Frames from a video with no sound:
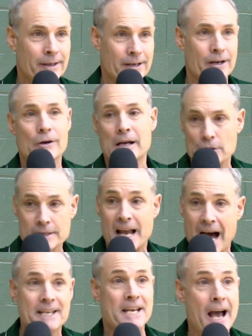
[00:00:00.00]
You know,
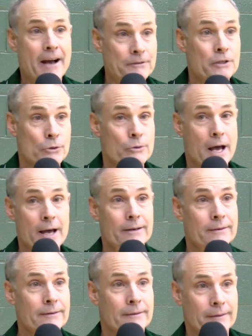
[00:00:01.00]
not to have to do that
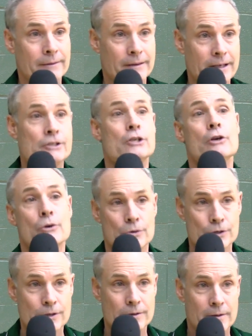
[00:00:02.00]
is
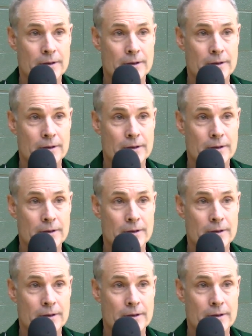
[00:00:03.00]
huge.